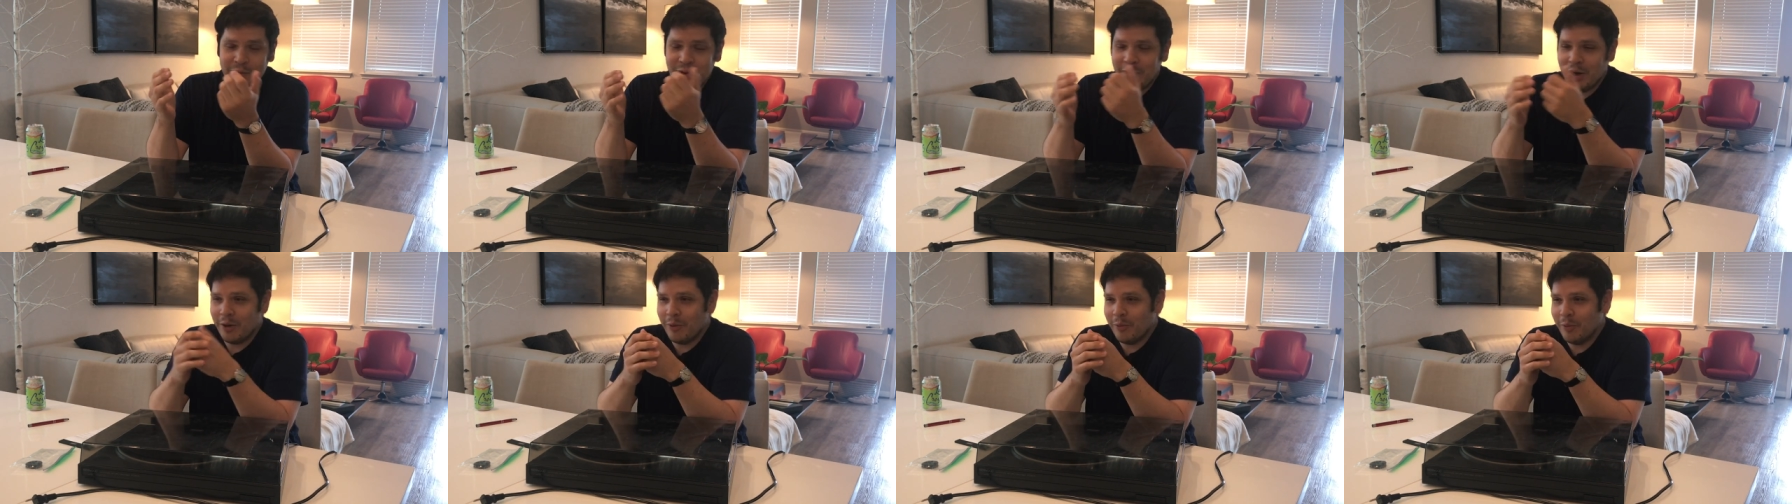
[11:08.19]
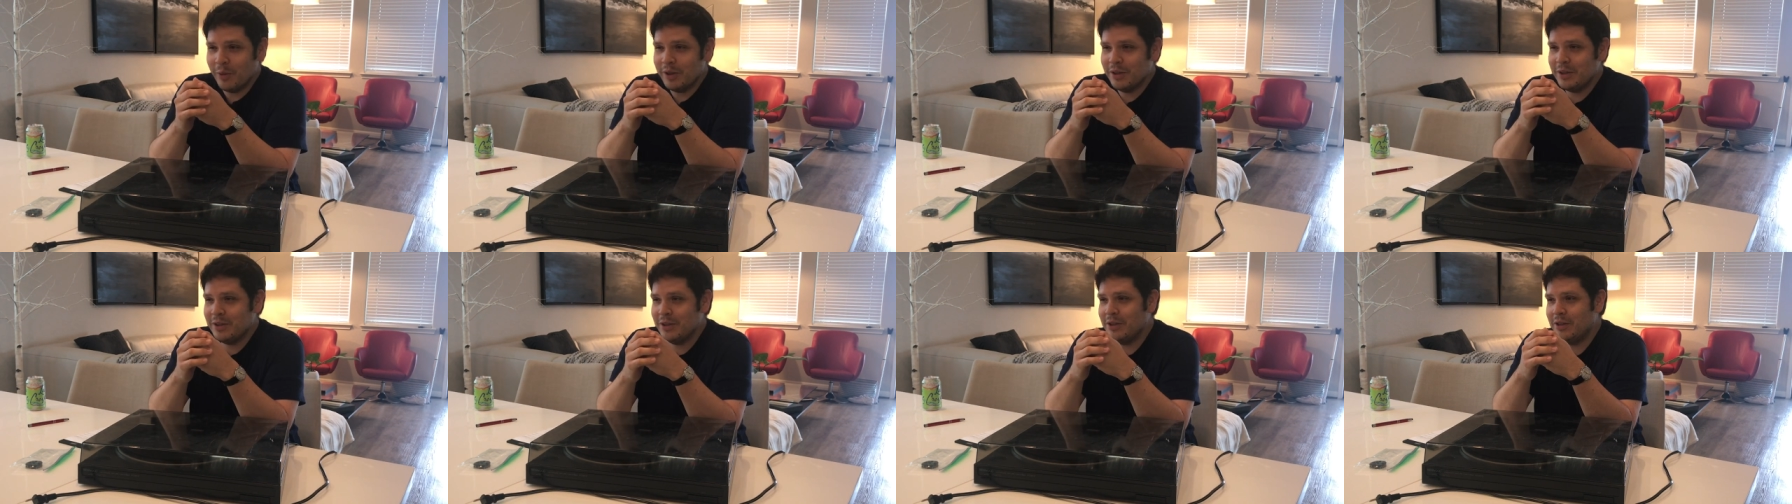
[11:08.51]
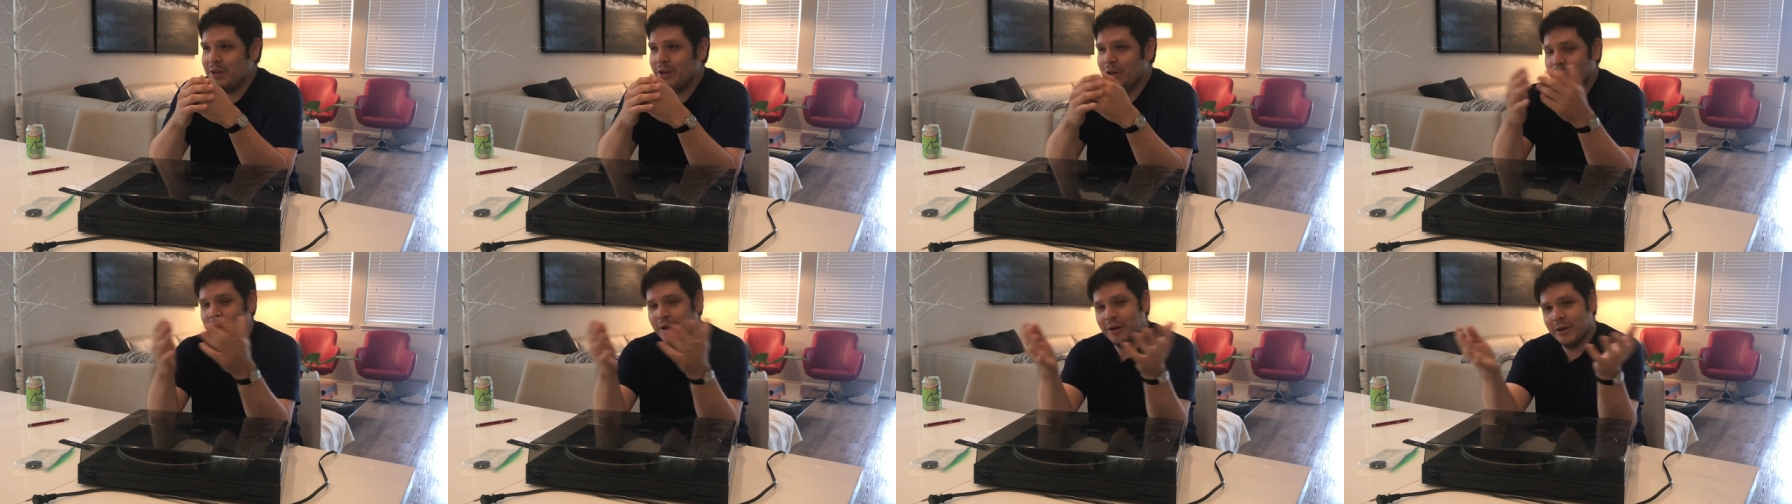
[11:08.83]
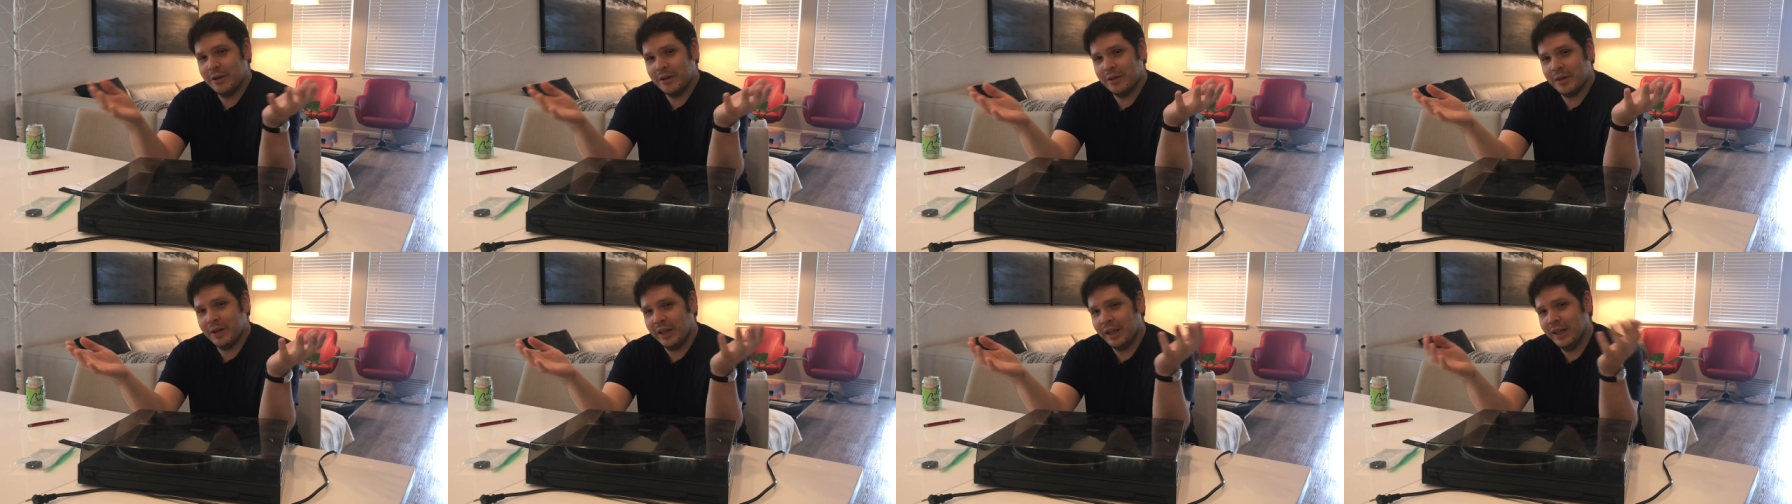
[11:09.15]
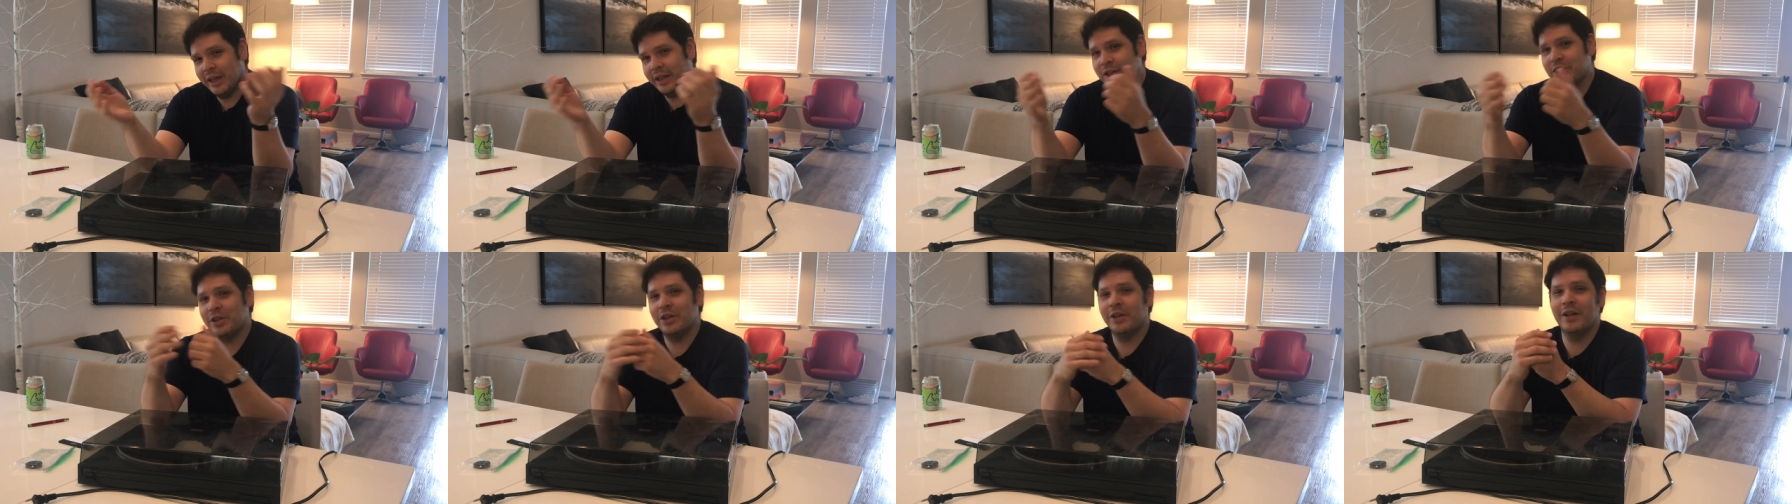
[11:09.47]
you know, what's your
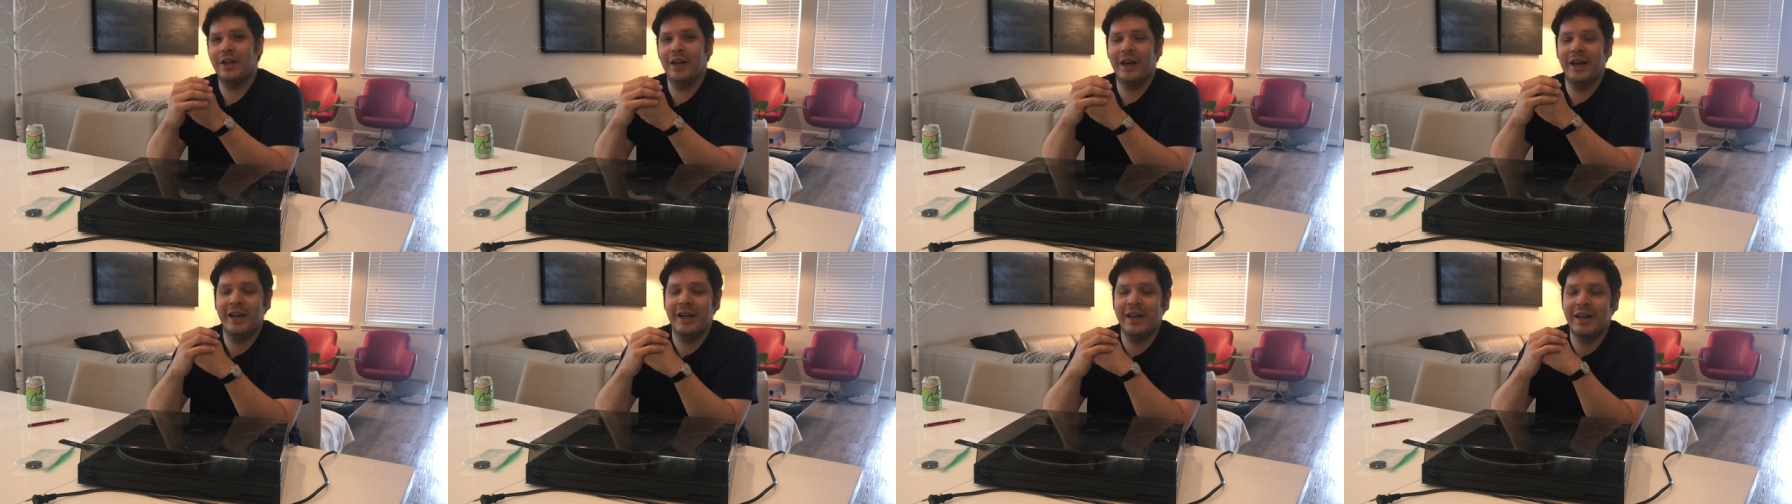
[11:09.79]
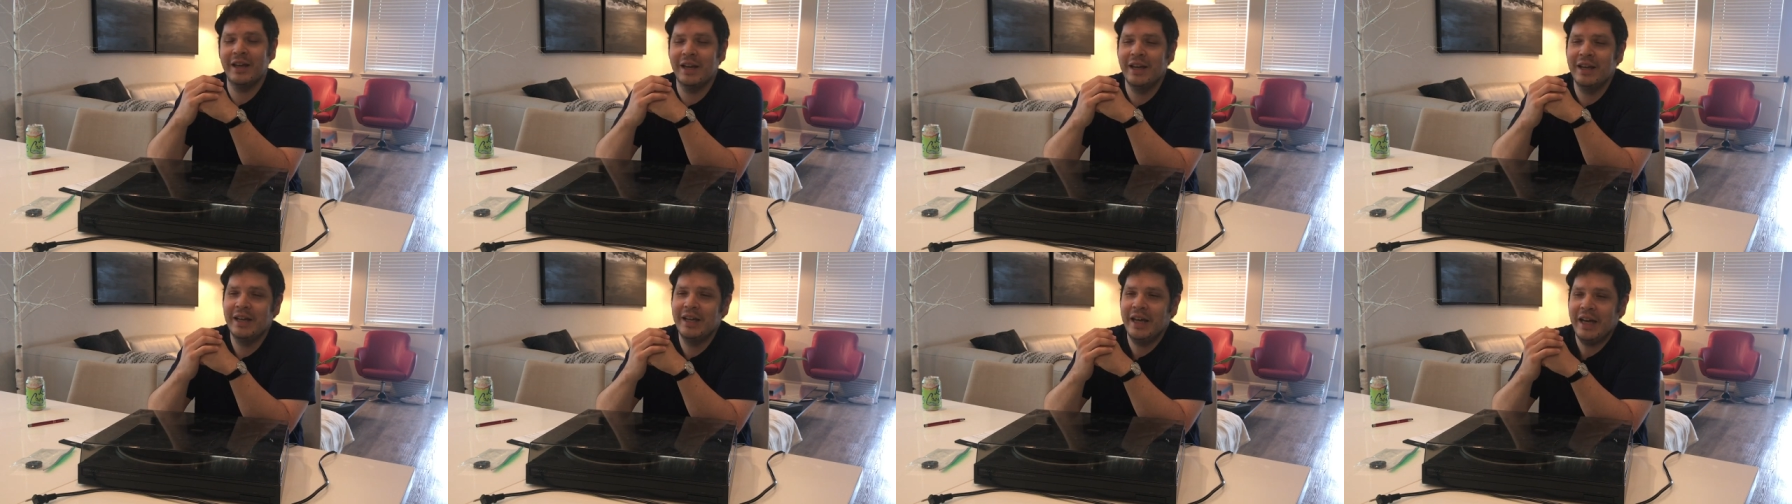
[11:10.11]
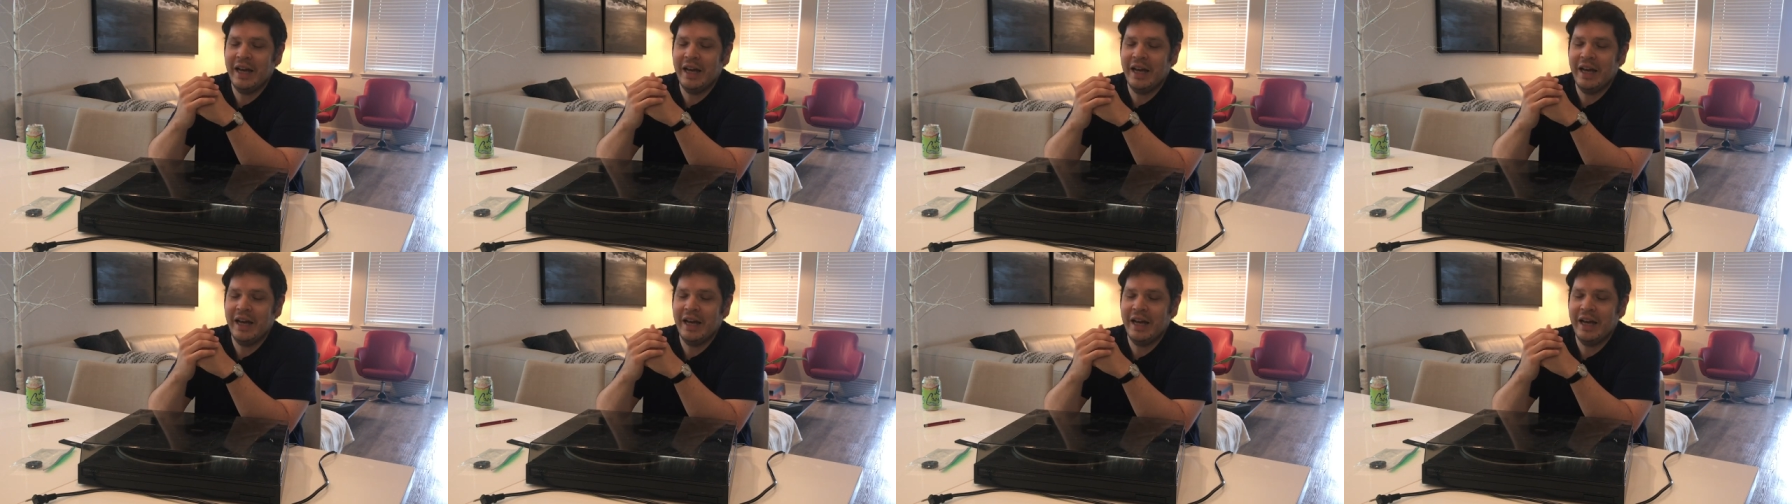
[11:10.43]
collection like?